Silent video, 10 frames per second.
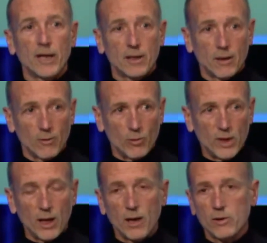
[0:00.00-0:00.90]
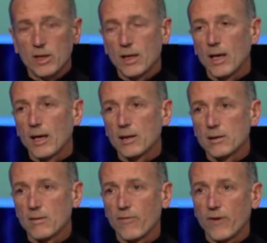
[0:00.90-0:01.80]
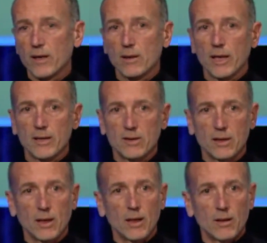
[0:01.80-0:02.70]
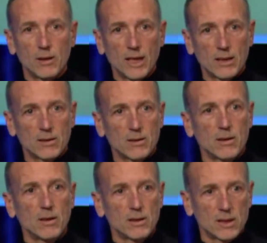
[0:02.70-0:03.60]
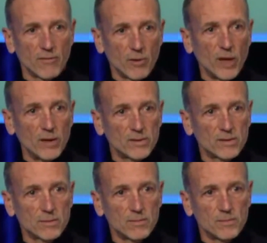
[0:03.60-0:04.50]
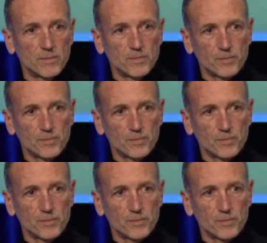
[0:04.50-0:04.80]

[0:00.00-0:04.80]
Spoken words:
that we are looking at finalizing in the next several months.